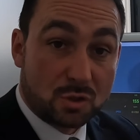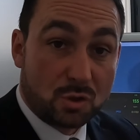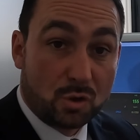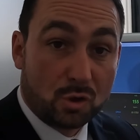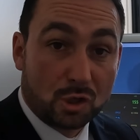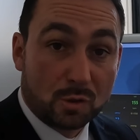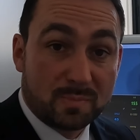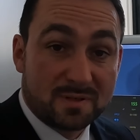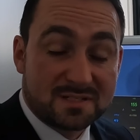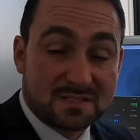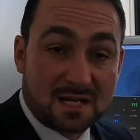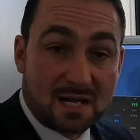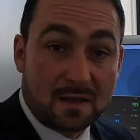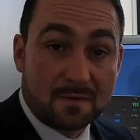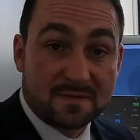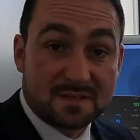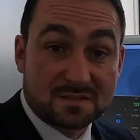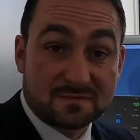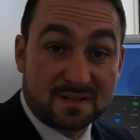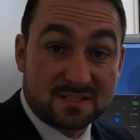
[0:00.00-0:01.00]
all up and down
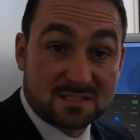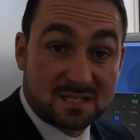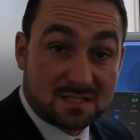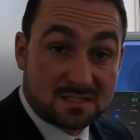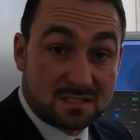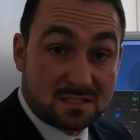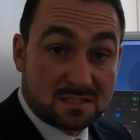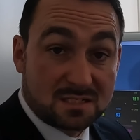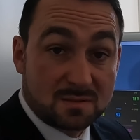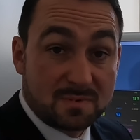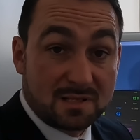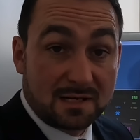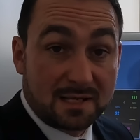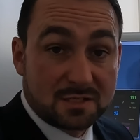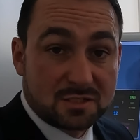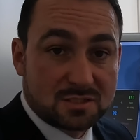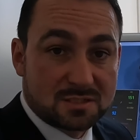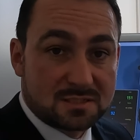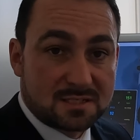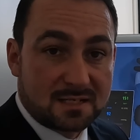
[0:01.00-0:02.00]
this fantastic
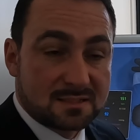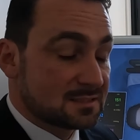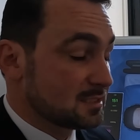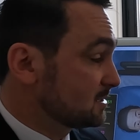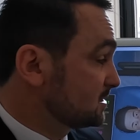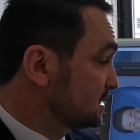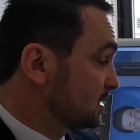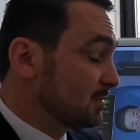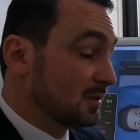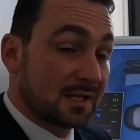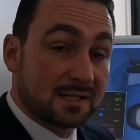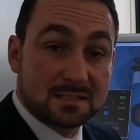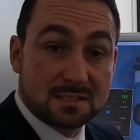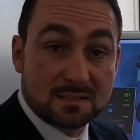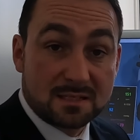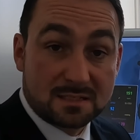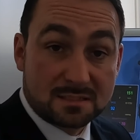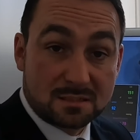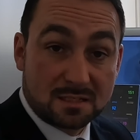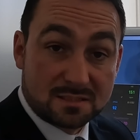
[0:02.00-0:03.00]
simulation centre similar to
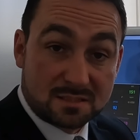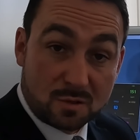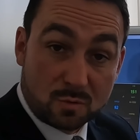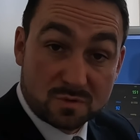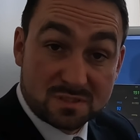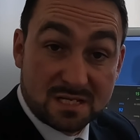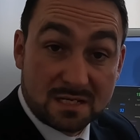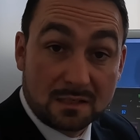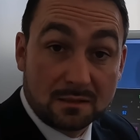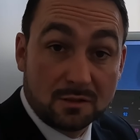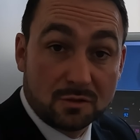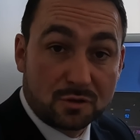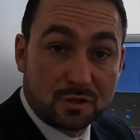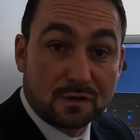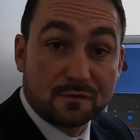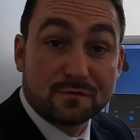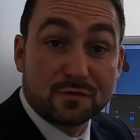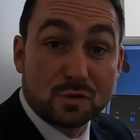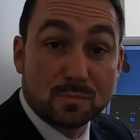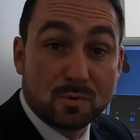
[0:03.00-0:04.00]
this. Let's go and take a look at
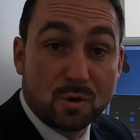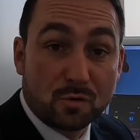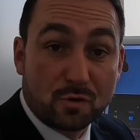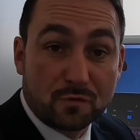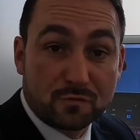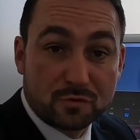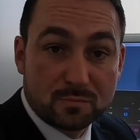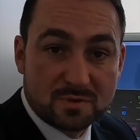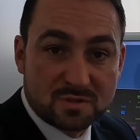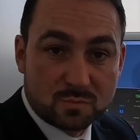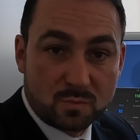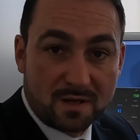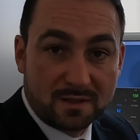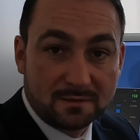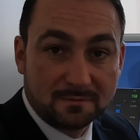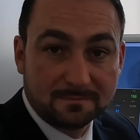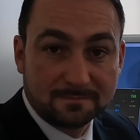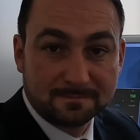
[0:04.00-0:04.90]
a few more of them as well.